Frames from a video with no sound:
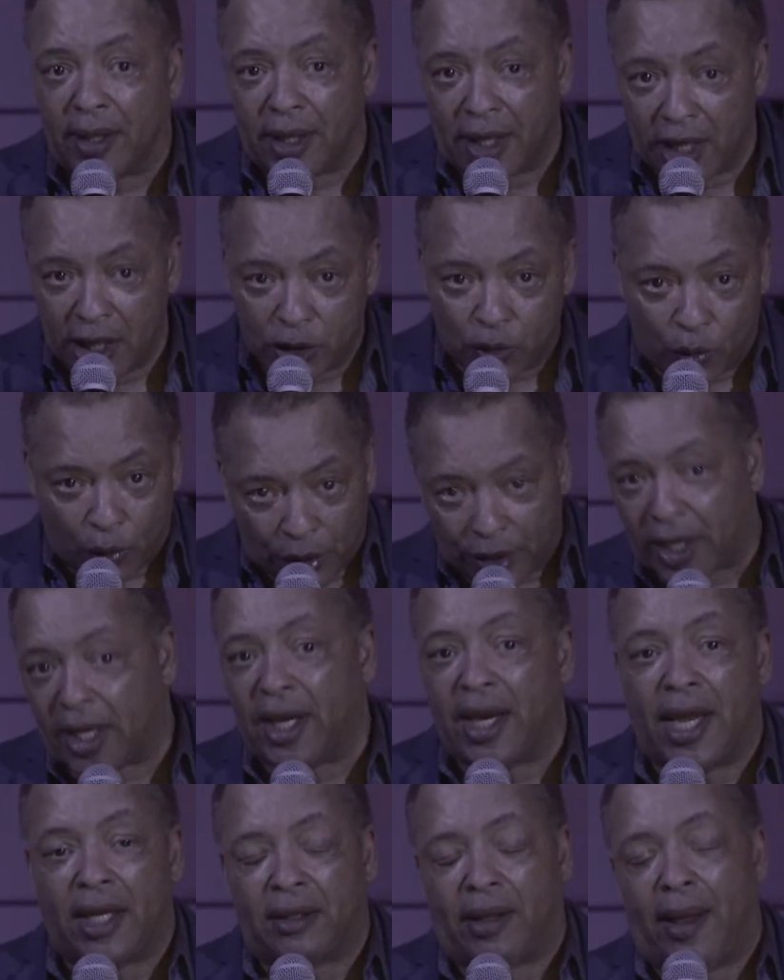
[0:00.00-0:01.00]
He's
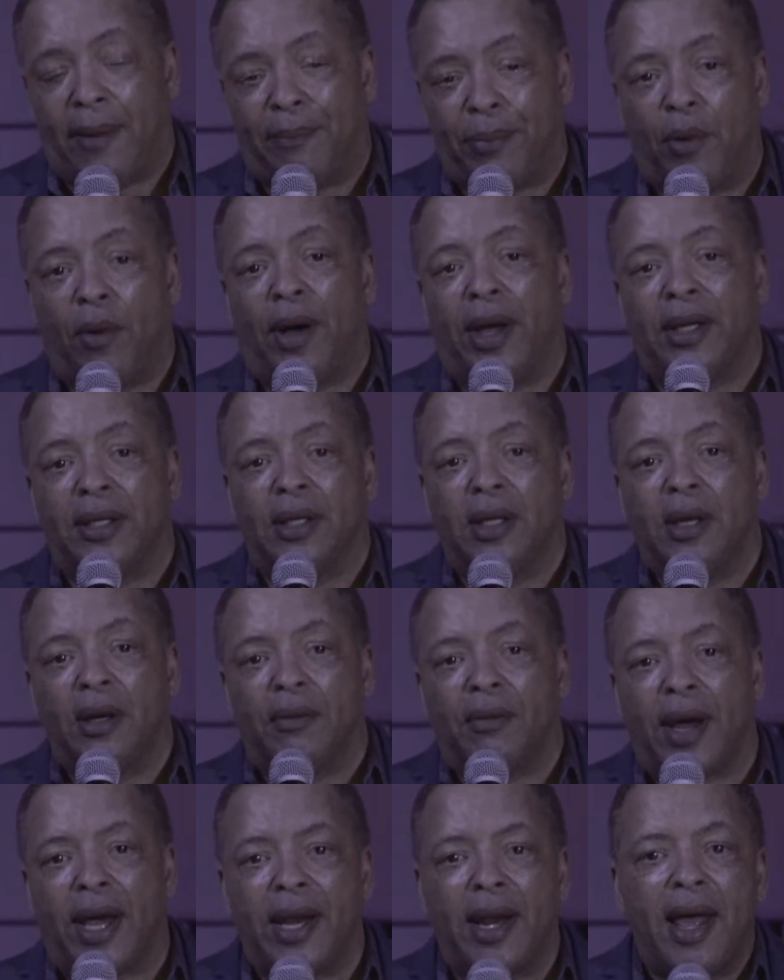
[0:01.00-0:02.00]
working at that point,
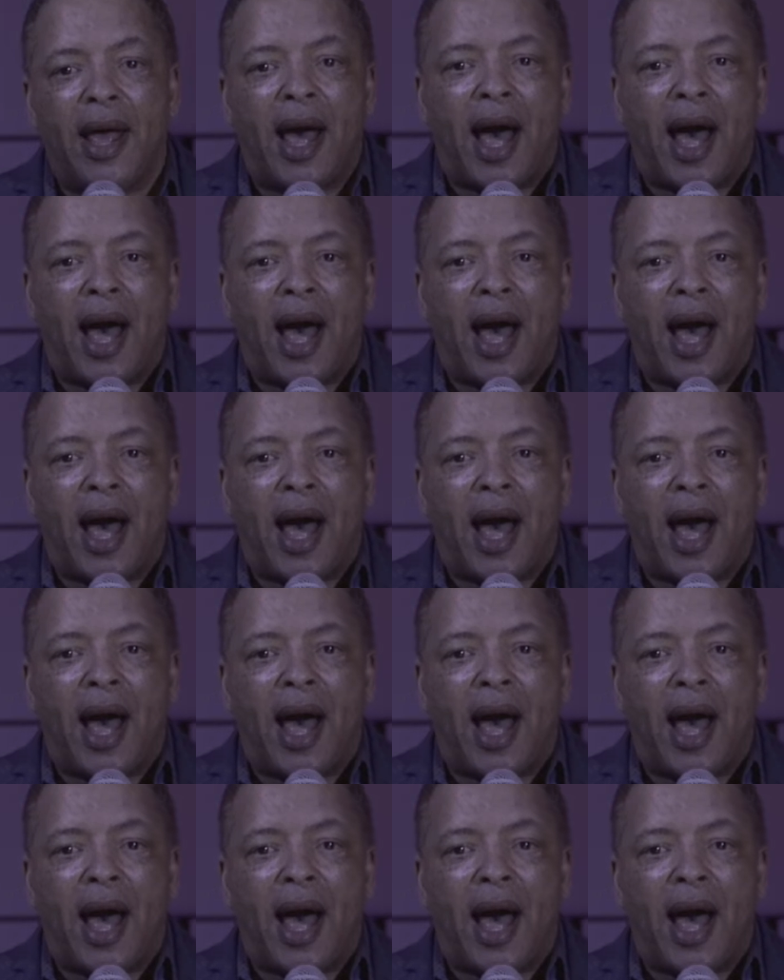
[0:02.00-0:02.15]
right?